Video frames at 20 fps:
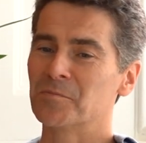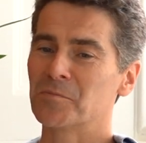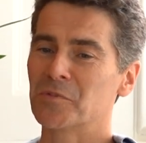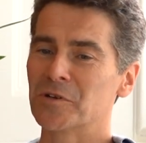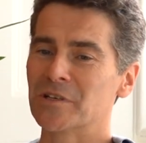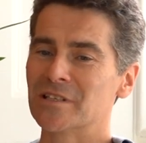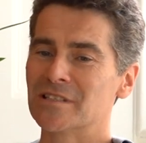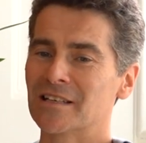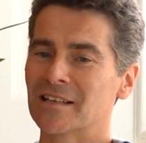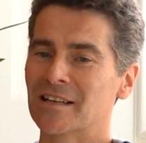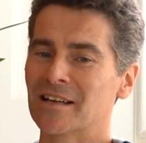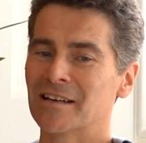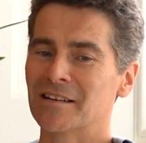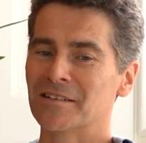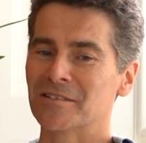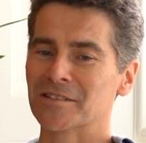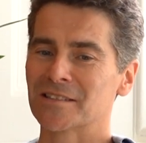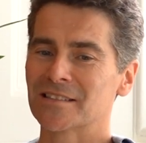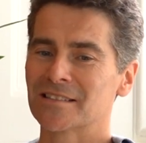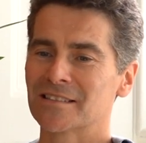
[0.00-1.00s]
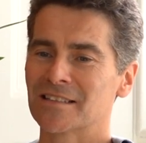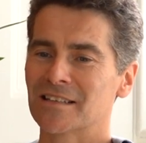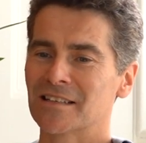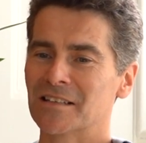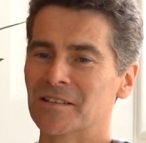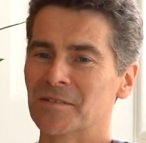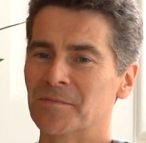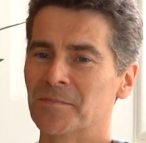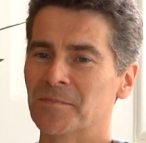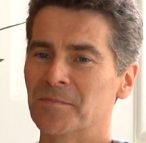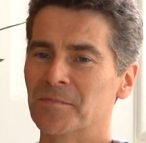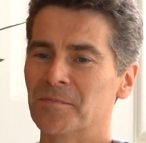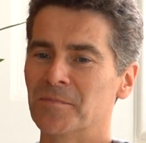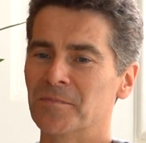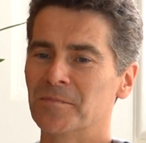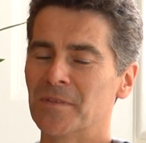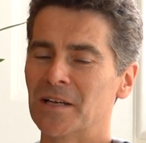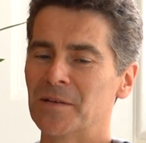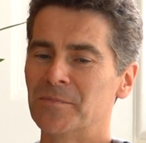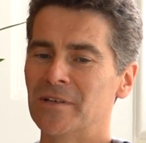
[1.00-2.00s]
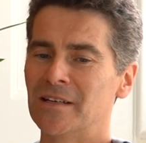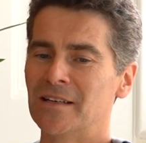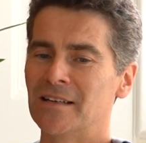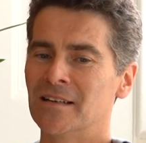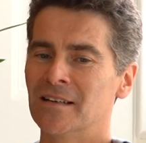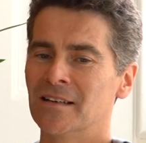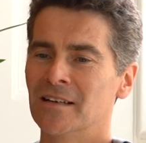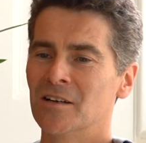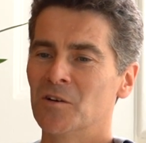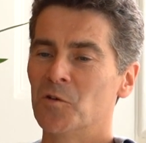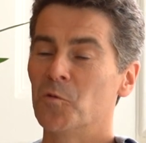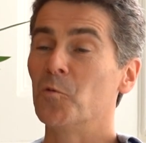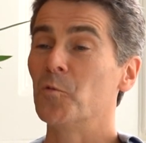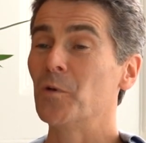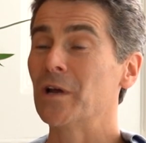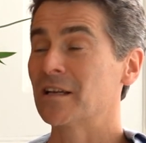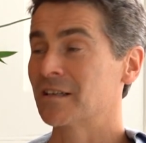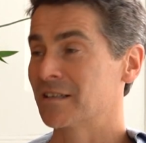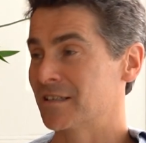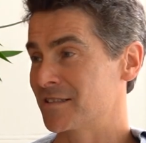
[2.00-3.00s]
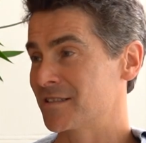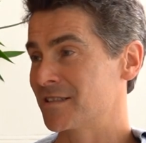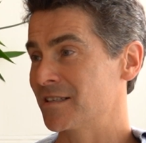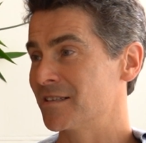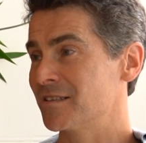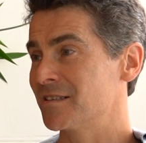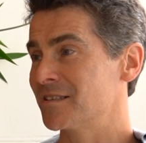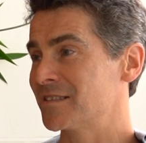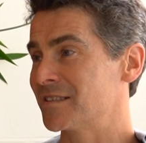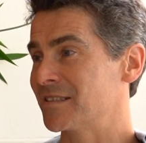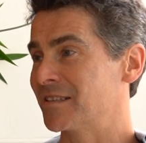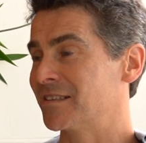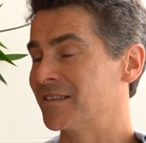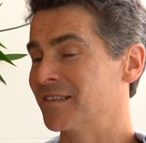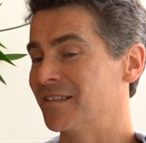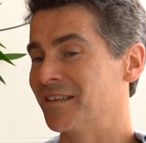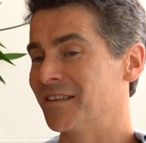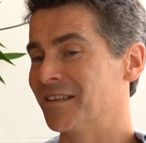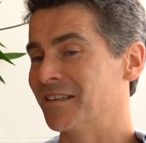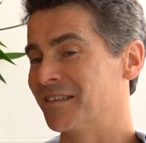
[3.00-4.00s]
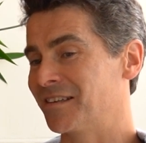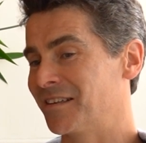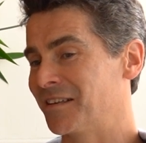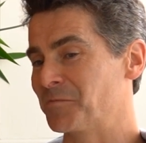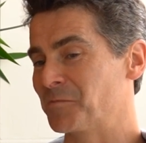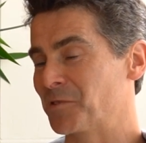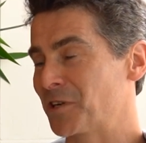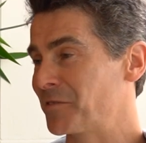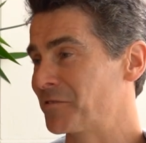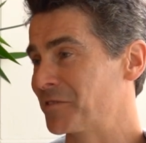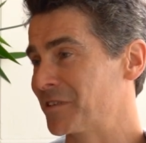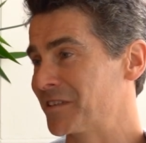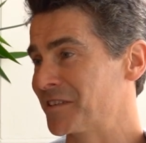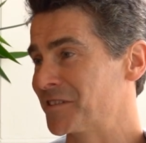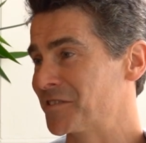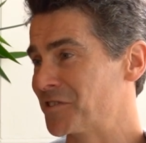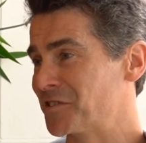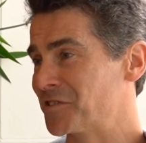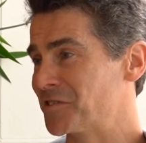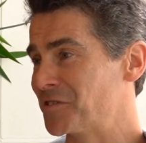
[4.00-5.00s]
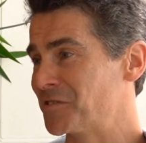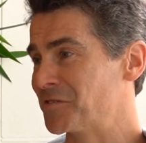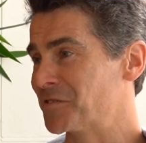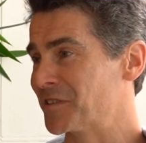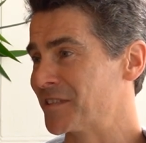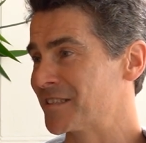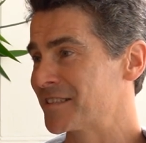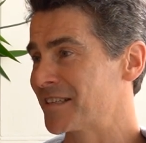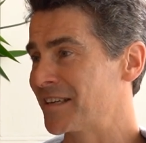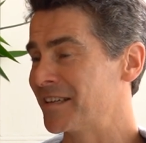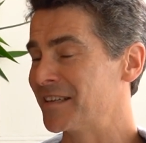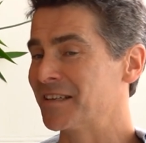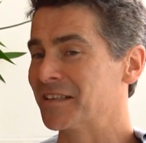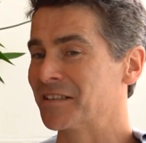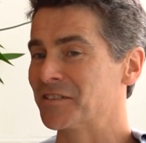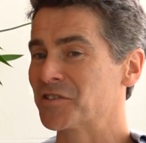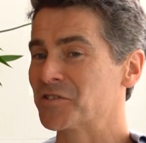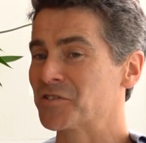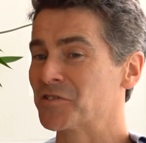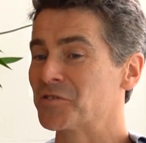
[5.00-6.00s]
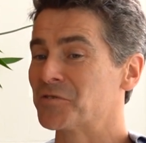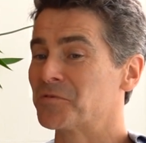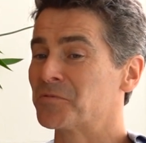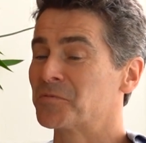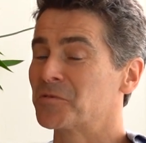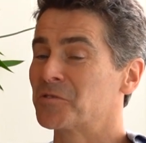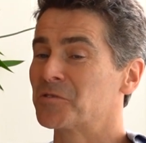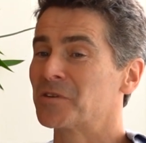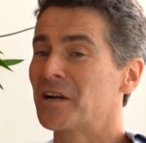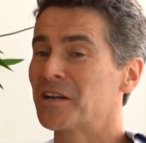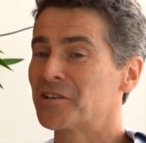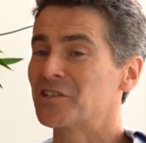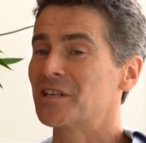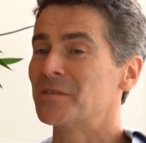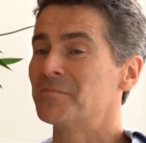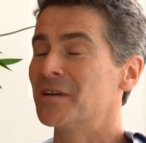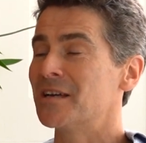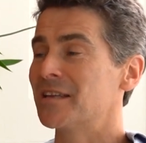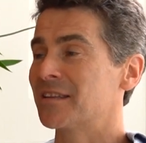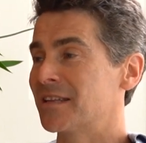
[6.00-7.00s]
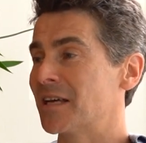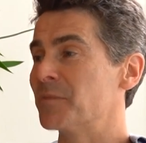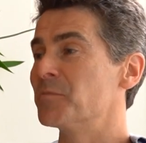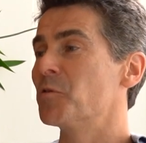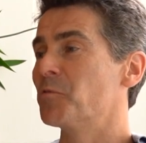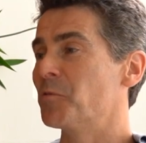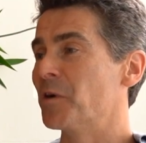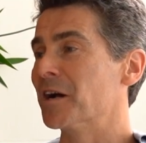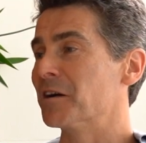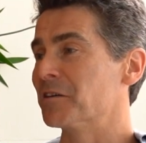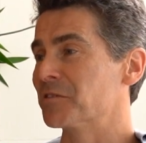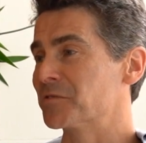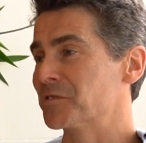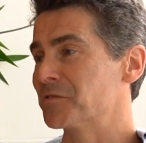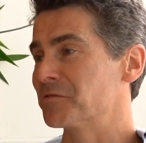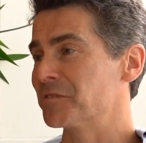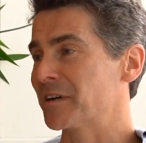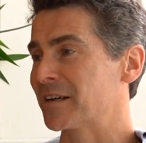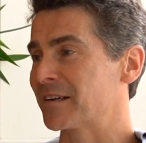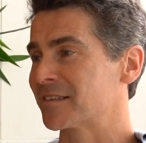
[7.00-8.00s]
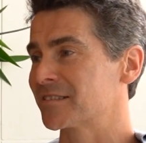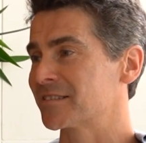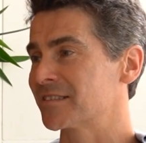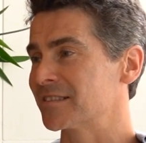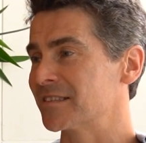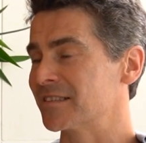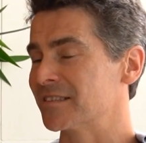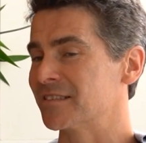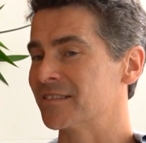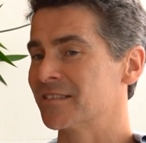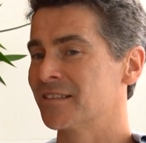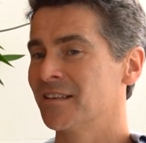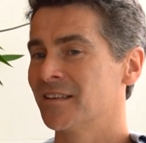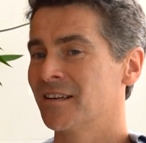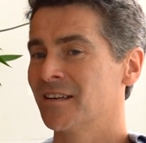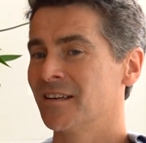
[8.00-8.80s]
pointing out maybe weaknesses in whatever it is the student's saying, to sort of gradually make them aware of the fact that